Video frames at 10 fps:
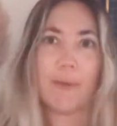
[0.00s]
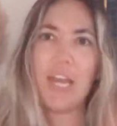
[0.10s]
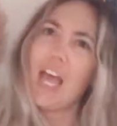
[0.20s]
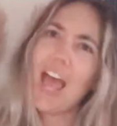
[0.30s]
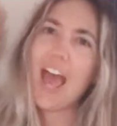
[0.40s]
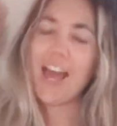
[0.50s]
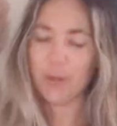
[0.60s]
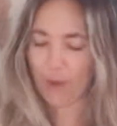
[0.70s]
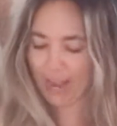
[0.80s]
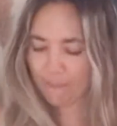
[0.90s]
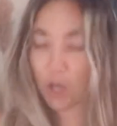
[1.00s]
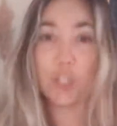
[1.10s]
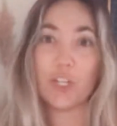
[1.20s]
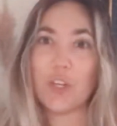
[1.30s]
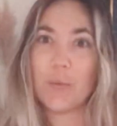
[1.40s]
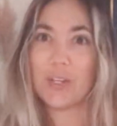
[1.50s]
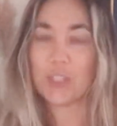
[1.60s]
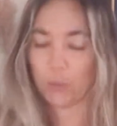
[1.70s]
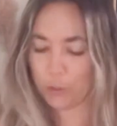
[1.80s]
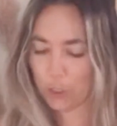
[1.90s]
But anyway, I'll show you what
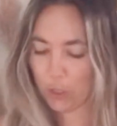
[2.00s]
sold.